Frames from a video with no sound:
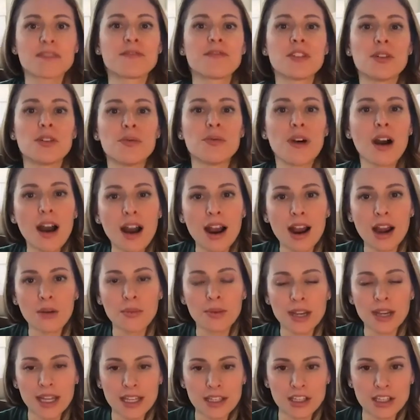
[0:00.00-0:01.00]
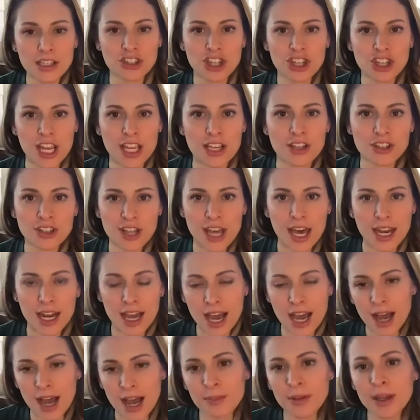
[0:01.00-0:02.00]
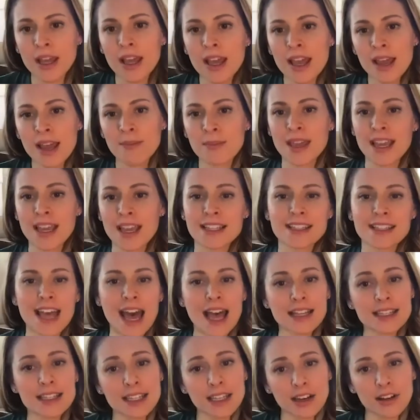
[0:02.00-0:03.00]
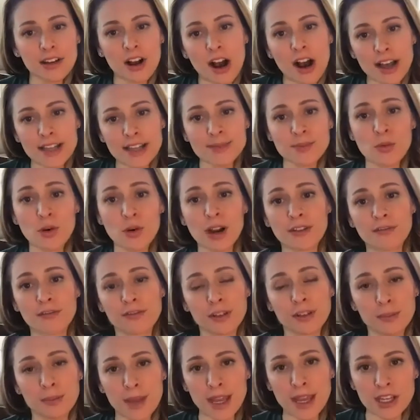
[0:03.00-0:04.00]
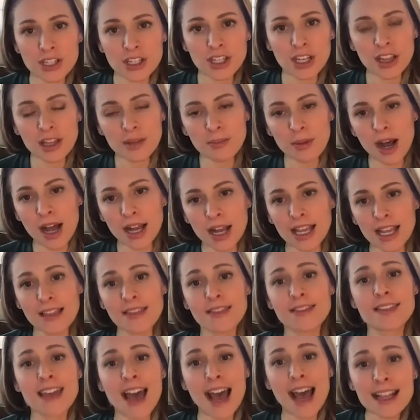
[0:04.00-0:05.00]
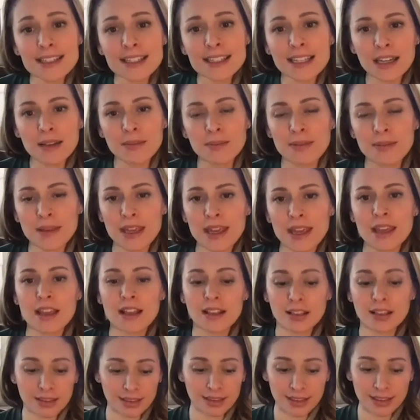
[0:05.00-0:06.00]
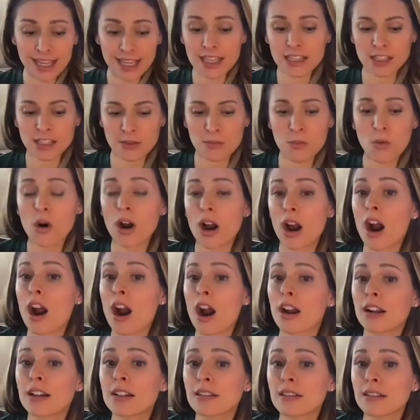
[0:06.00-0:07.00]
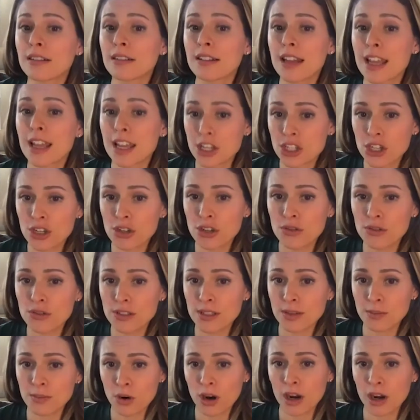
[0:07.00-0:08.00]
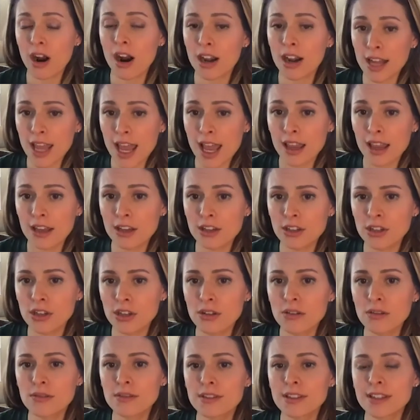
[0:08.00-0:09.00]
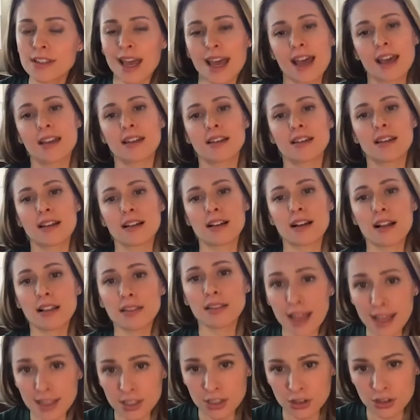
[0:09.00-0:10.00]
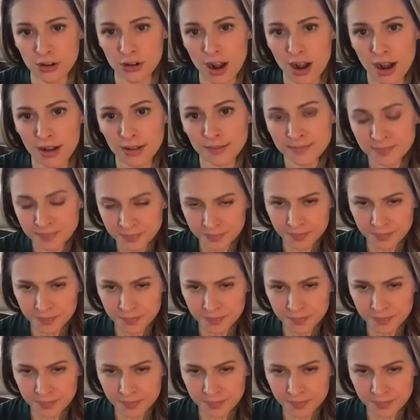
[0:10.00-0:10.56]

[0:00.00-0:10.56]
if you are, we need to change that up, because that's going to cause more inflammation in the body, and that's going to lead to more heart issues and more cardiac issues than cholesterol.